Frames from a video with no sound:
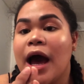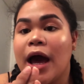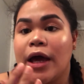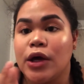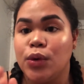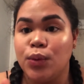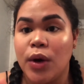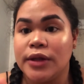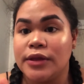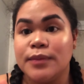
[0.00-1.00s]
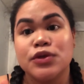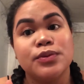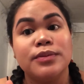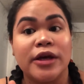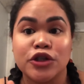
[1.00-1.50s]
I want them
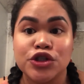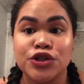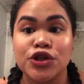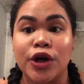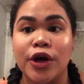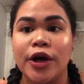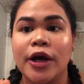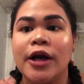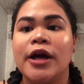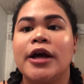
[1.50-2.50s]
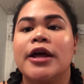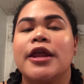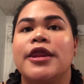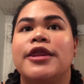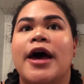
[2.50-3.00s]
to make sure
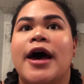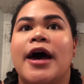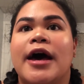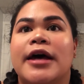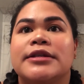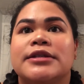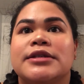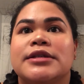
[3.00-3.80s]
that